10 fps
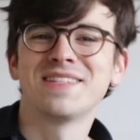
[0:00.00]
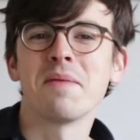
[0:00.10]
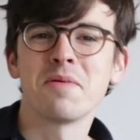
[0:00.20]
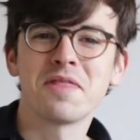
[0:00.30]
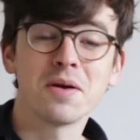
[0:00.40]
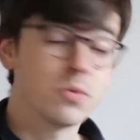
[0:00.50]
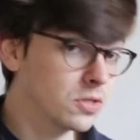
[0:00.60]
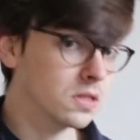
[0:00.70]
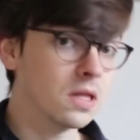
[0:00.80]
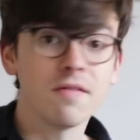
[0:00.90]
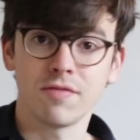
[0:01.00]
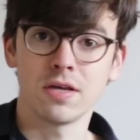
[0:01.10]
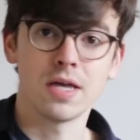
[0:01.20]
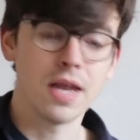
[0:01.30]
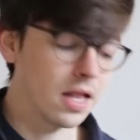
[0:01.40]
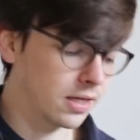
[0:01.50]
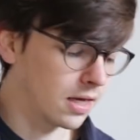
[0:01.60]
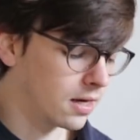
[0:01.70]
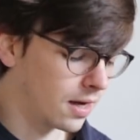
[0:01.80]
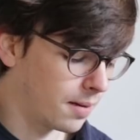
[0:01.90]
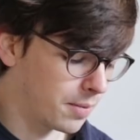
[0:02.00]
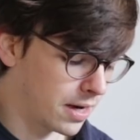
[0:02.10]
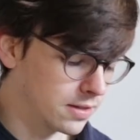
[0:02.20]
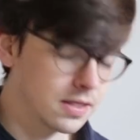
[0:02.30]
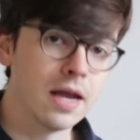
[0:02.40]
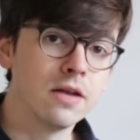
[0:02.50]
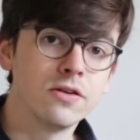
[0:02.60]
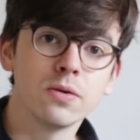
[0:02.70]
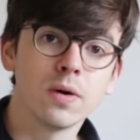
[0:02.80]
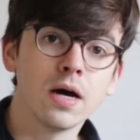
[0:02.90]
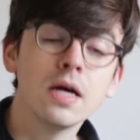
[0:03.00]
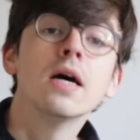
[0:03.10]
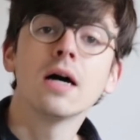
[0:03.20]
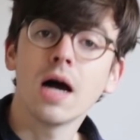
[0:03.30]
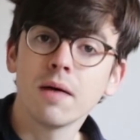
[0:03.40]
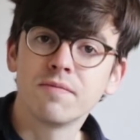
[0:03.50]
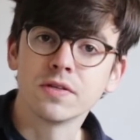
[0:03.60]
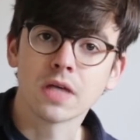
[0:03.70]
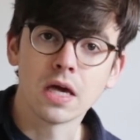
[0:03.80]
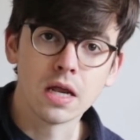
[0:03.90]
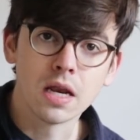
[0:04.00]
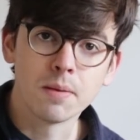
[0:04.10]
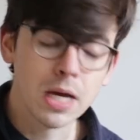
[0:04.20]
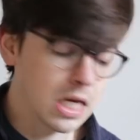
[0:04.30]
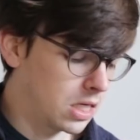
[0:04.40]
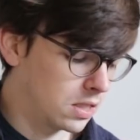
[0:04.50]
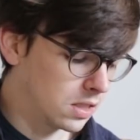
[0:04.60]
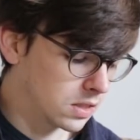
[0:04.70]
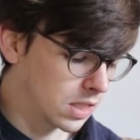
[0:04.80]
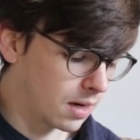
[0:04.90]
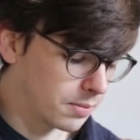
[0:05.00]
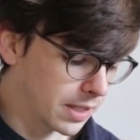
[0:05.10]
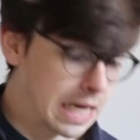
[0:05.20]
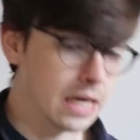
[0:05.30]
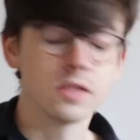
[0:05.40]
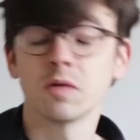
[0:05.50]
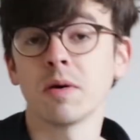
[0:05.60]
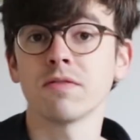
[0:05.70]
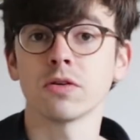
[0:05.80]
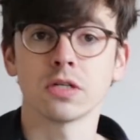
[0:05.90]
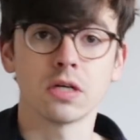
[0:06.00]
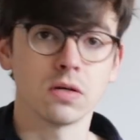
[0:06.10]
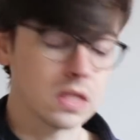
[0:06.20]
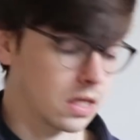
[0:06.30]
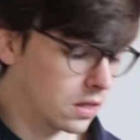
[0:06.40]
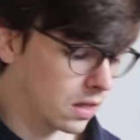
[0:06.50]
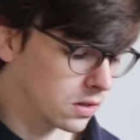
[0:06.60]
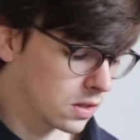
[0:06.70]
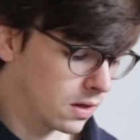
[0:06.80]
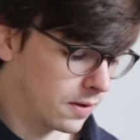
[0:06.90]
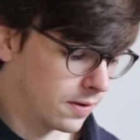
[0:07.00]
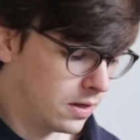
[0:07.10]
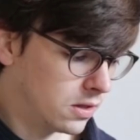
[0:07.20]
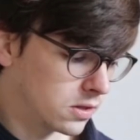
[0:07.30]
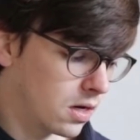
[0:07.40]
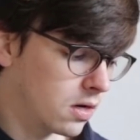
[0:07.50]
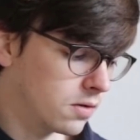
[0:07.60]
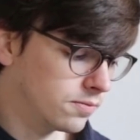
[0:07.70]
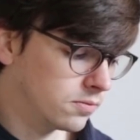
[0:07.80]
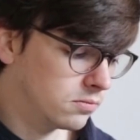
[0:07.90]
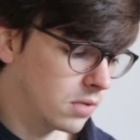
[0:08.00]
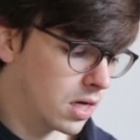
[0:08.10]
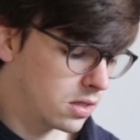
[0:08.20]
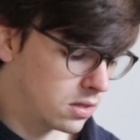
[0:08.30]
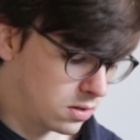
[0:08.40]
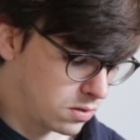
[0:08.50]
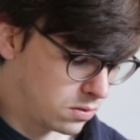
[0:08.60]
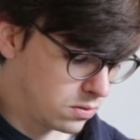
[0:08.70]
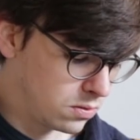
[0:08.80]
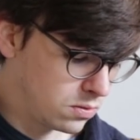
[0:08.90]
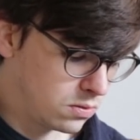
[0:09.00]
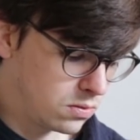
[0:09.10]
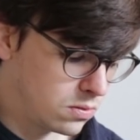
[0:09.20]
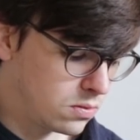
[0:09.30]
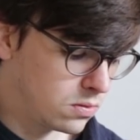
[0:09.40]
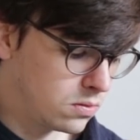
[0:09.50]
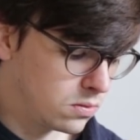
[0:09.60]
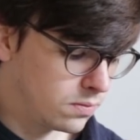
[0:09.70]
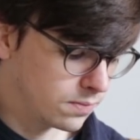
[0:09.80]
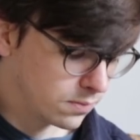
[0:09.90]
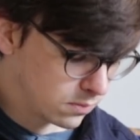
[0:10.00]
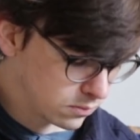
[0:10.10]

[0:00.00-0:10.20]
type of thing, which is lovely and elegant, but I decided to obfuscate it and make it needlessly complicated. So my version goes like this. Somebody new.